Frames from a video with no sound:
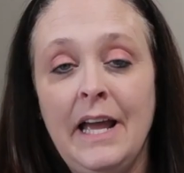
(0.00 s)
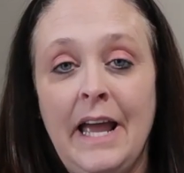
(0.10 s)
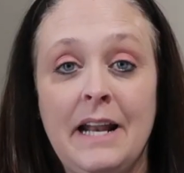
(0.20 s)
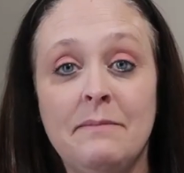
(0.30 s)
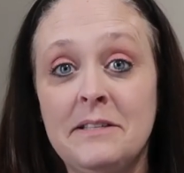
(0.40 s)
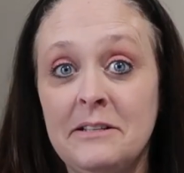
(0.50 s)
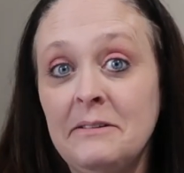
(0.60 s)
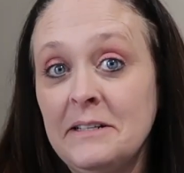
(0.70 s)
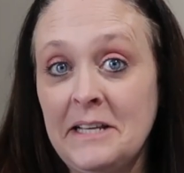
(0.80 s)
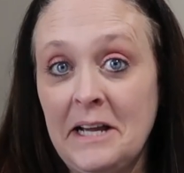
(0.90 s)
and I'm so
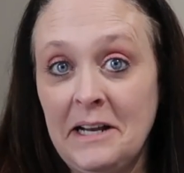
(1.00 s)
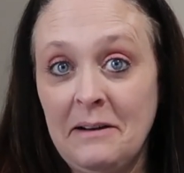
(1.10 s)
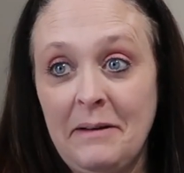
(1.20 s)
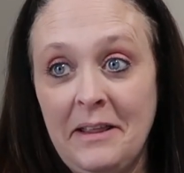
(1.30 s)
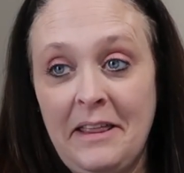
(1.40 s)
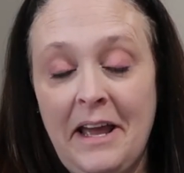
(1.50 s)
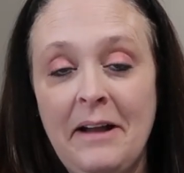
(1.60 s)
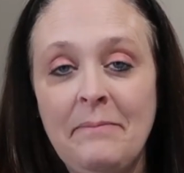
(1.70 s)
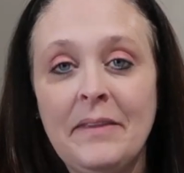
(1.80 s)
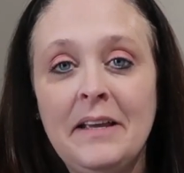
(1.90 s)
excited about
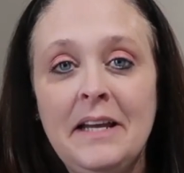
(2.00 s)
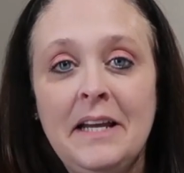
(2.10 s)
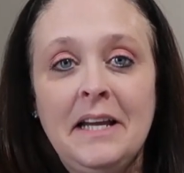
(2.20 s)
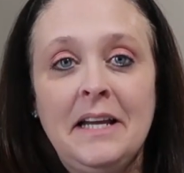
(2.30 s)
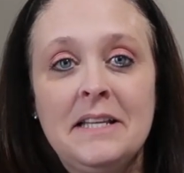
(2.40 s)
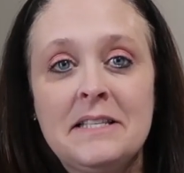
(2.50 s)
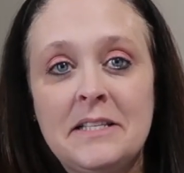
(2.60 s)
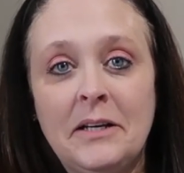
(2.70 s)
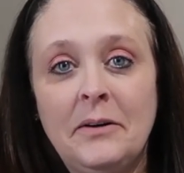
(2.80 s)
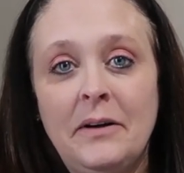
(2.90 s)
that.
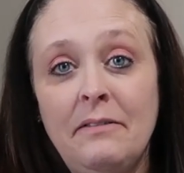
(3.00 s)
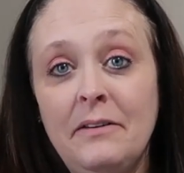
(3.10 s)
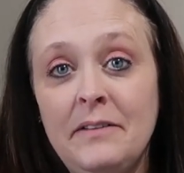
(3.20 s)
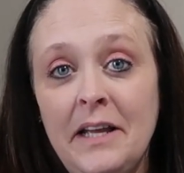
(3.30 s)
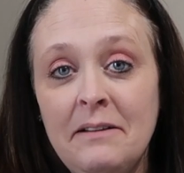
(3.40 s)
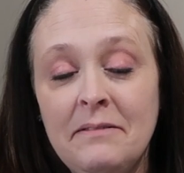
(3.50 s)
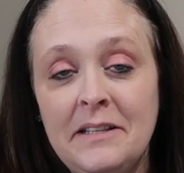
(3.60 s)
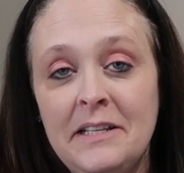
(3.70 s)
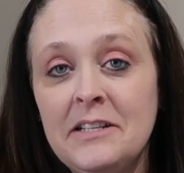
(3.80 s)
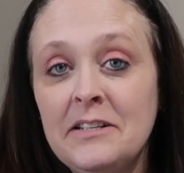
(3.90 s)
So if you've taken one of
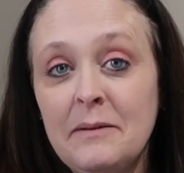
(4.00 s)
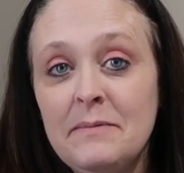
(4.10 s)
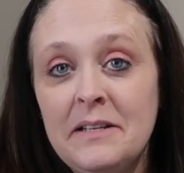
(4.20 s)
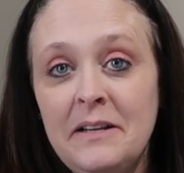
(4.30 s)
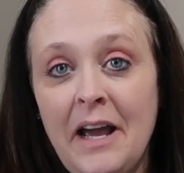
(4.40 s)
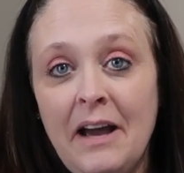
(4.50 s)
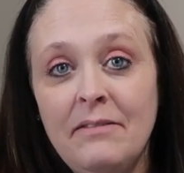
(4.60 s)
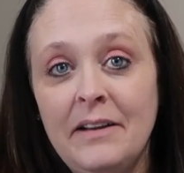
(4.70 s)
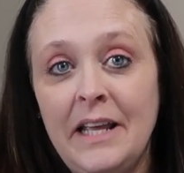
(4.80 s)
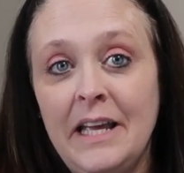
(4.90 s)
these trips and you
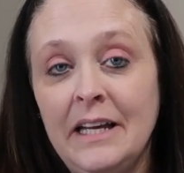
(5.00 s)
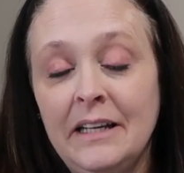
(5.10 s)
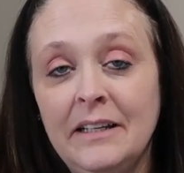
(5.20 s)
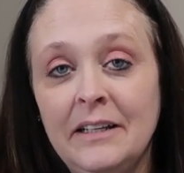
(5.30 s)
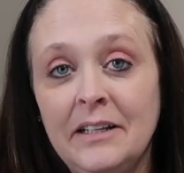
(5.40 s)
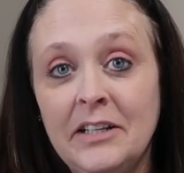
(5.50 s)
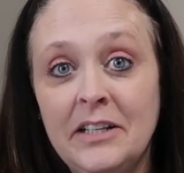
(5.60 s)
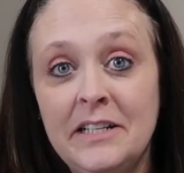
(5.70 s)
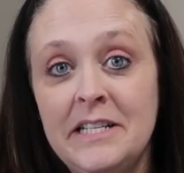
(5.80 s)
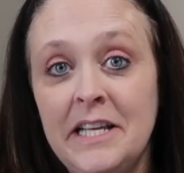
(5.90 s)
have any
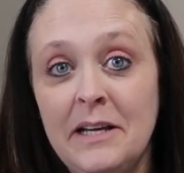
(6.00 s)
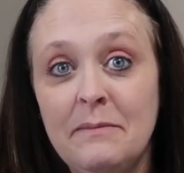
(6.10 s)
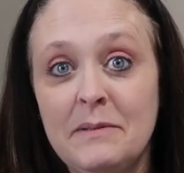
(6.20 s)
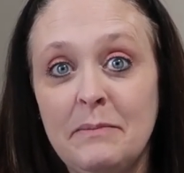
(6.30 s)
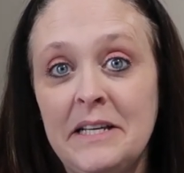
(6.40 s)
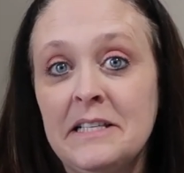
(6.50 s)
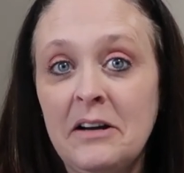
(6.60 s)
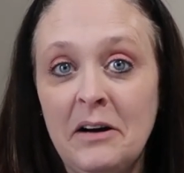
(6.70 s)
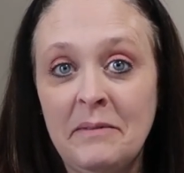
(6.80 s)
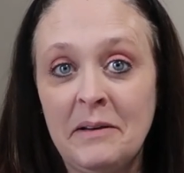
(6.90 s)
good tips, please
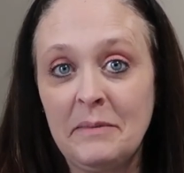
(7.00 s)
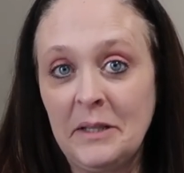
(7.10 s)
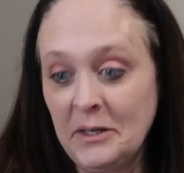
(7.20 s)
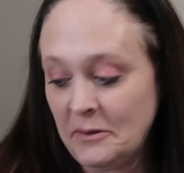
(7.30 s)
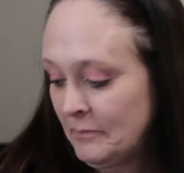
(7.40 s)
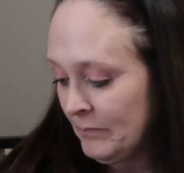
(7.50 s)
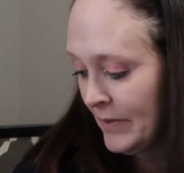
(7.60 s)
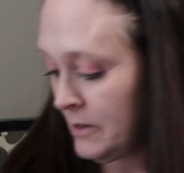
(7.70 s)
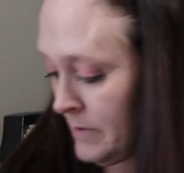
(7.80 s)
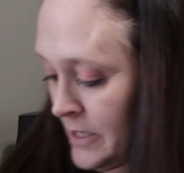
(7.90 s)
comment below.
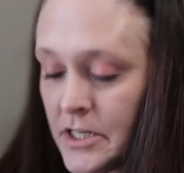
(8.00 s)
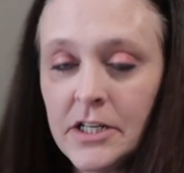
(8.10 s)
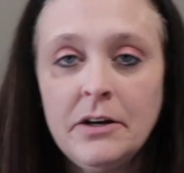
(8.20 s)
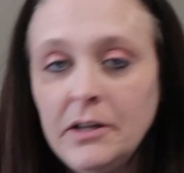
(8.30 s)
So I'm gonna show